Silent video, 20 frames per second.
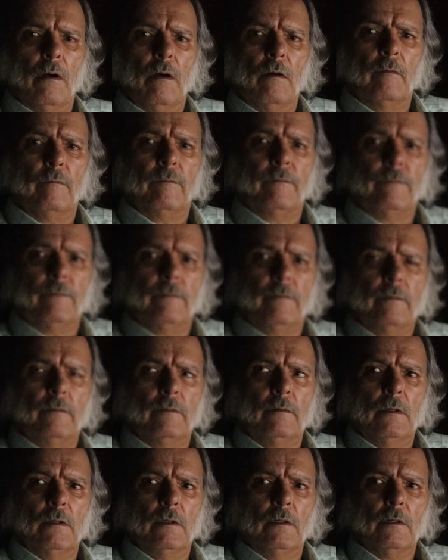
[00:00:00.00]
of
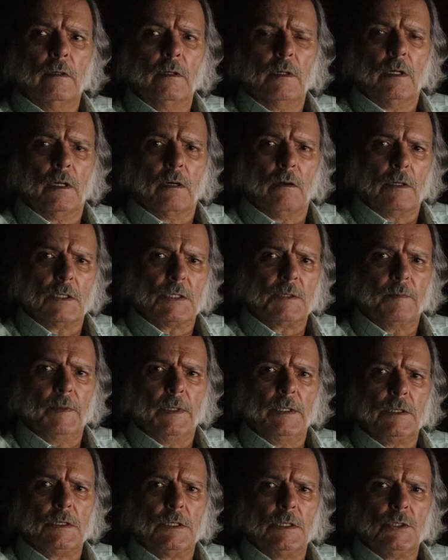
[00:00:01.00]

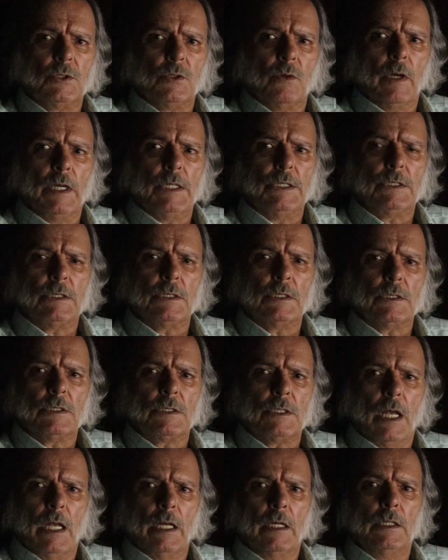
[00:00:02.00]
grasping
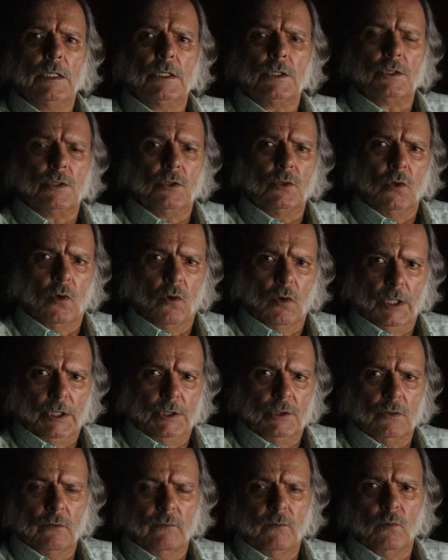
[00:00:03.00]
situations and his
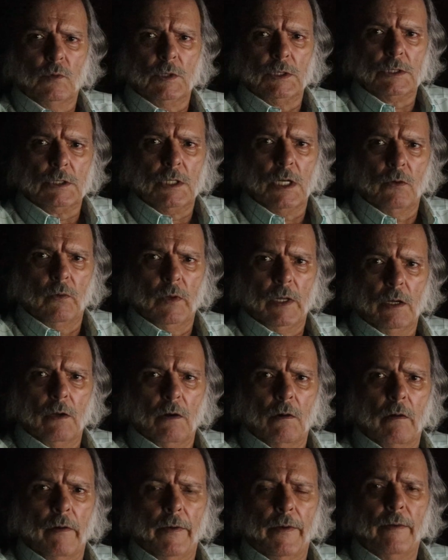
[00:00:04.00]
knowledge of what's going
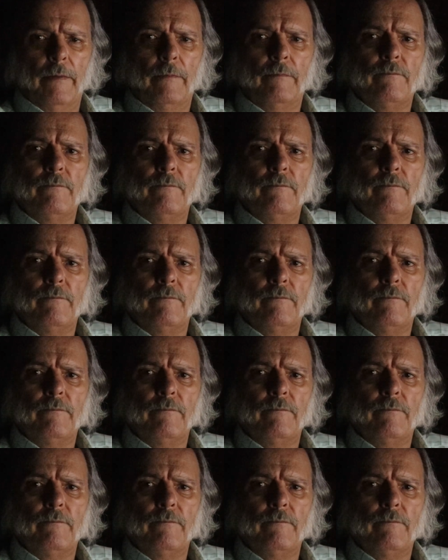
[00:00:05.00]
on.